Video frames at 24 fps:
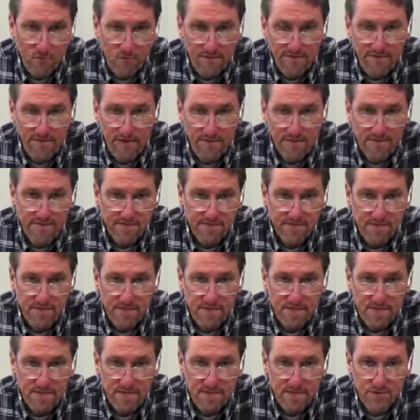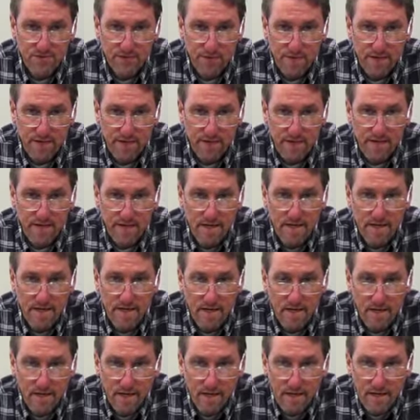45 to 50 minutes away,
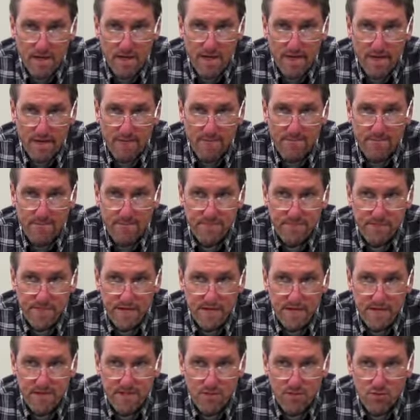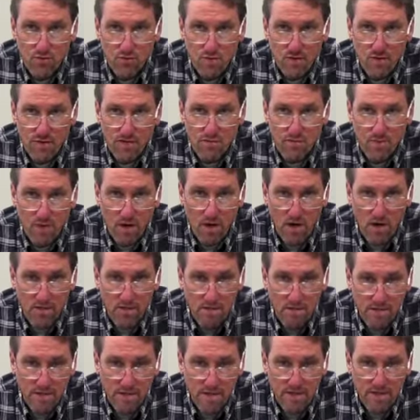and it's to a
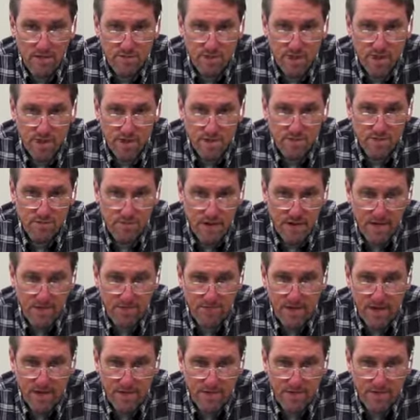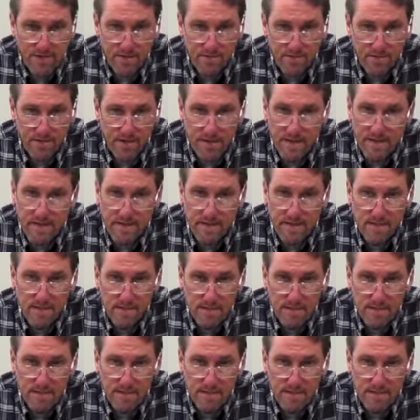small electronics manufacturing plant.